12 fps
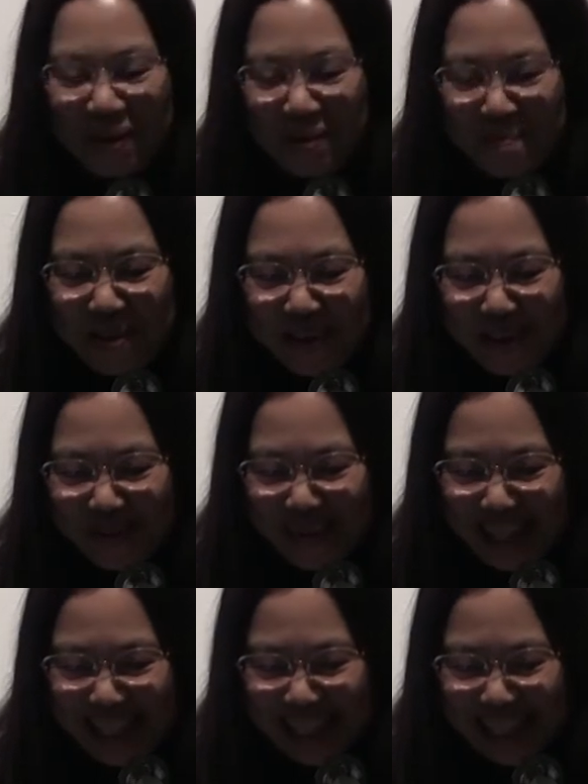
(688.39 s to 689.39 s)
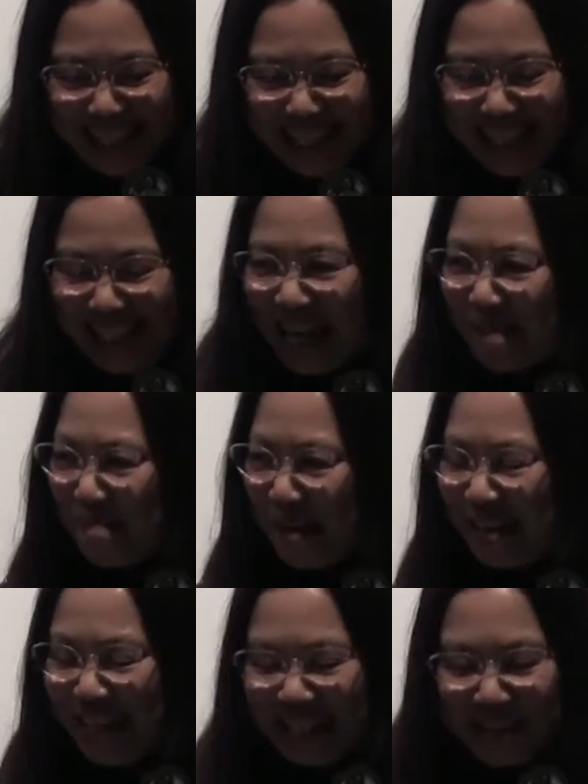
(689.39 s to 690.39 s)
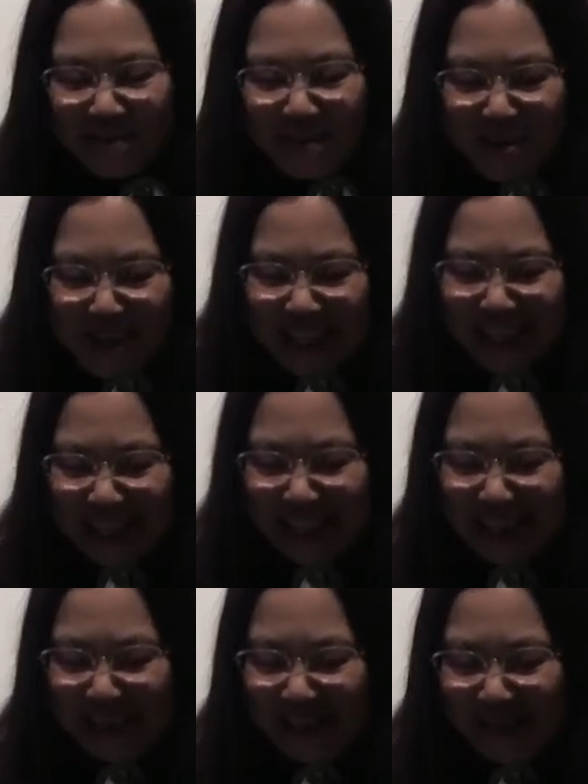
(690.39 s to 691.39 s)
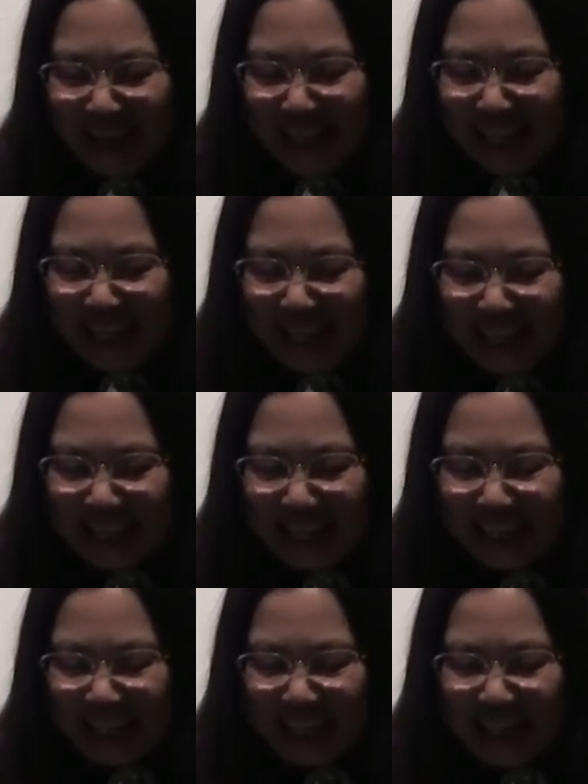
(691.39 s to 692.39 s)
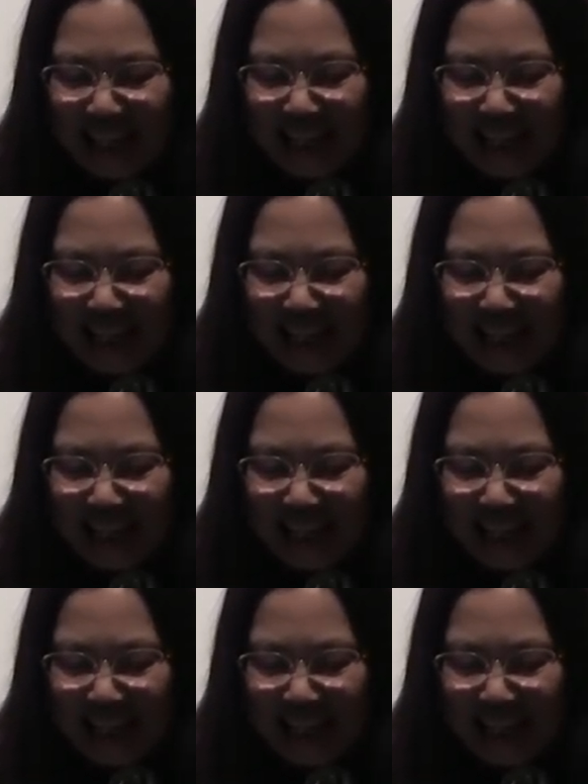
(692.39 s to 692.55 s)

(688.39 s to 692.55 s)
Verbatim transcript: so beautifully she embodied the voice, you know, of that text.